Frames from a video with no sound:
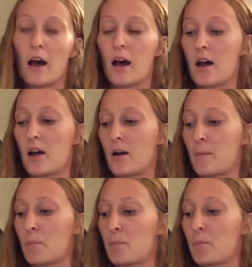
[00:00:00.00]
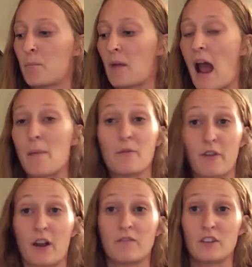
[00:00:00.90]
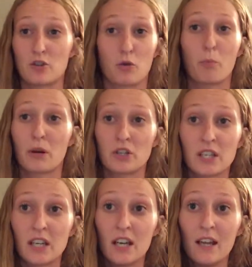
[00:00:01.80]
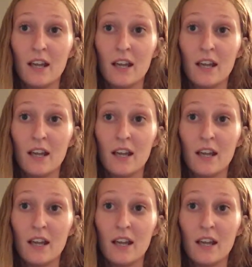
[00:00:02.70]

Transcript: I'm a very visual person,